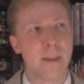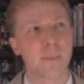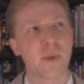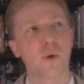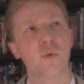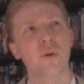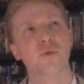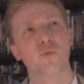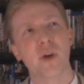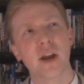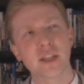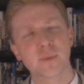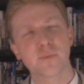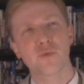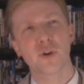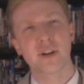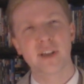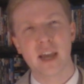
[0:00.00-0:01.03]
but with Ransom
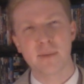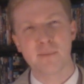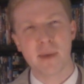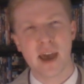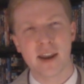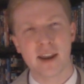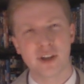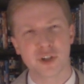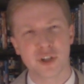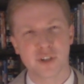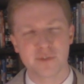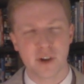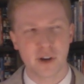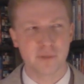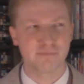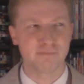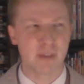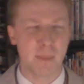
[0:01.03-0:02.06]
for a Dead Man it just
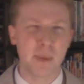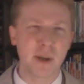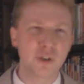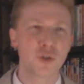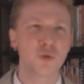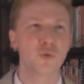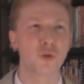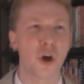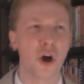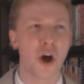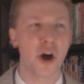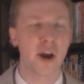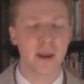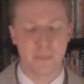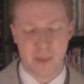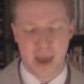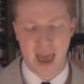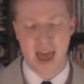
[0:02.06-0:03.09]
felt a bit too long
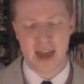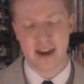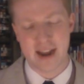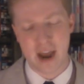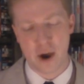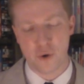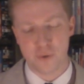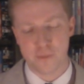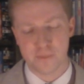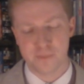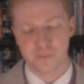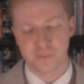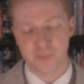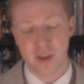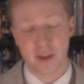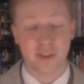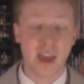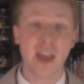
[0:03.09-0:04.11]
and padded out.
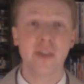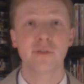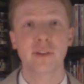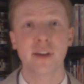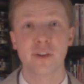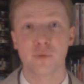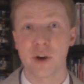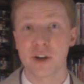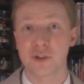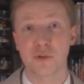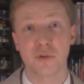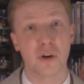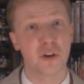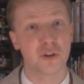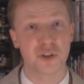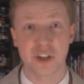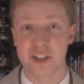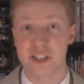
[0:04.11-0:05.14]
Thankfully the rest are
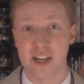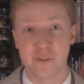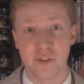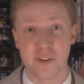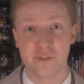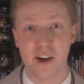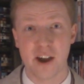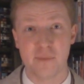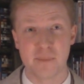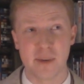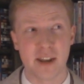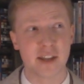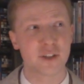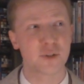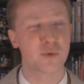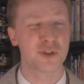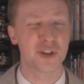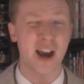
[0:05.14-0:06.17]
all just 75
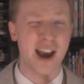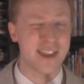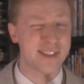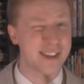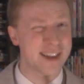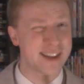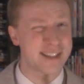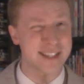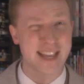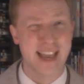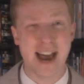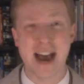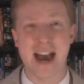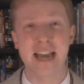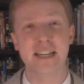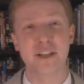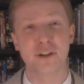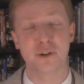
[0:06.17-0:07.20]
minutes, which I think is the
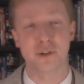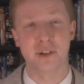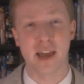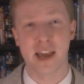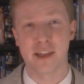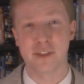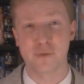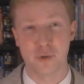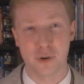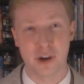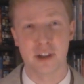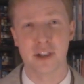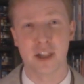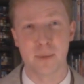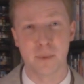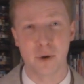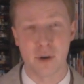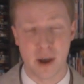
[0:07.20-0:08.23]
ideal length for a
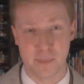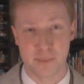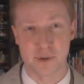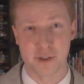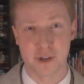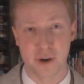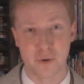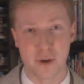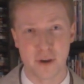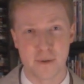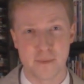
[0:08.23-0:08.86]
Columbo episode.